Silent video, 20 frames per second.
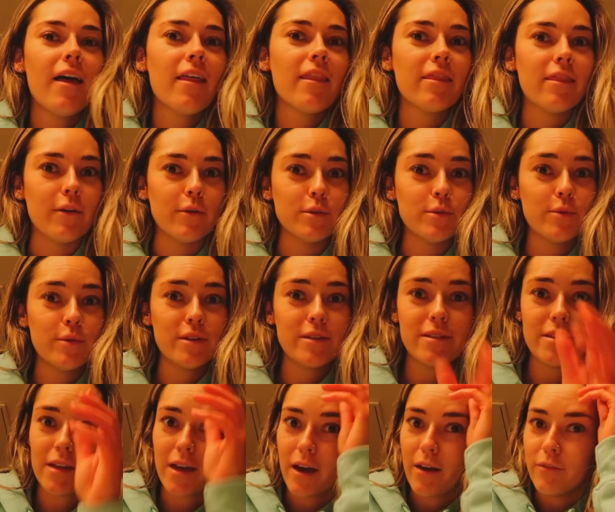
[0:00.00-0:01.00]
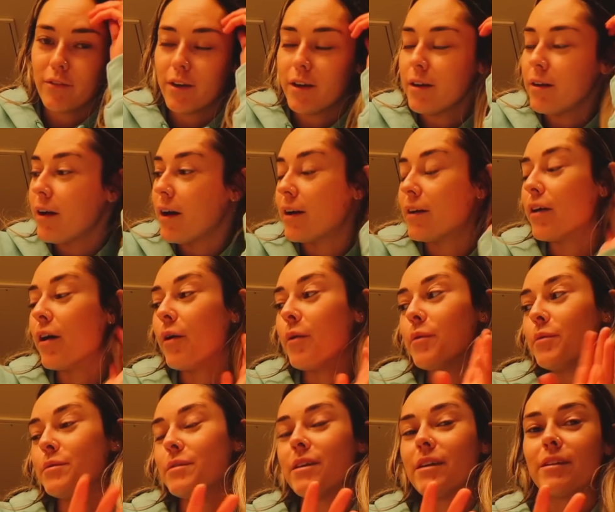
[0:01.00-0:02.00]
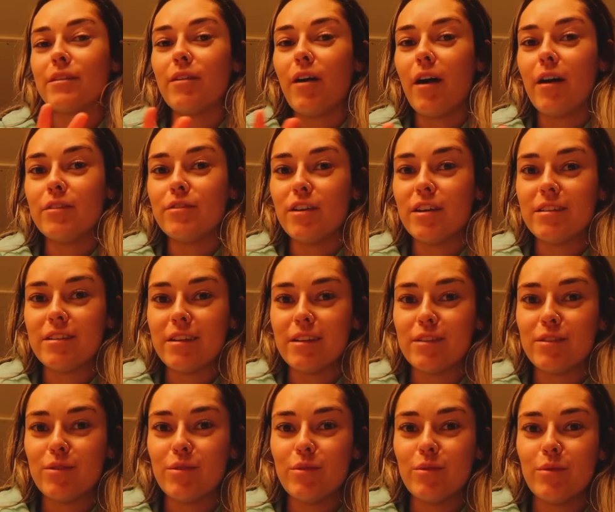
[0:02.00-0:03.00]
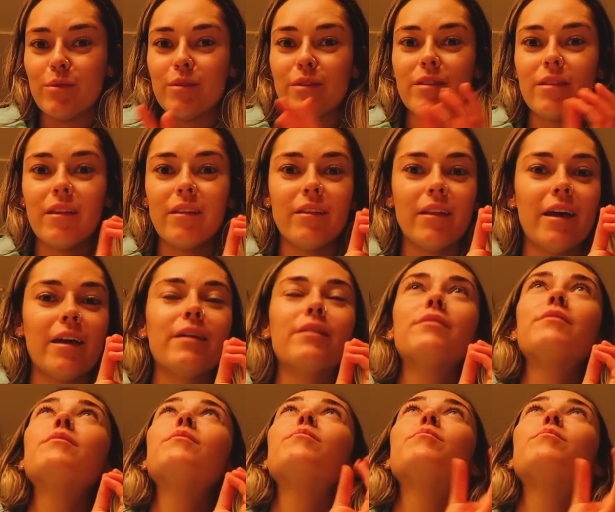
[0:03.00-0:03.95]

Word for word: That was the weirdest thing ever. I don't know, it was like not adjusting to the light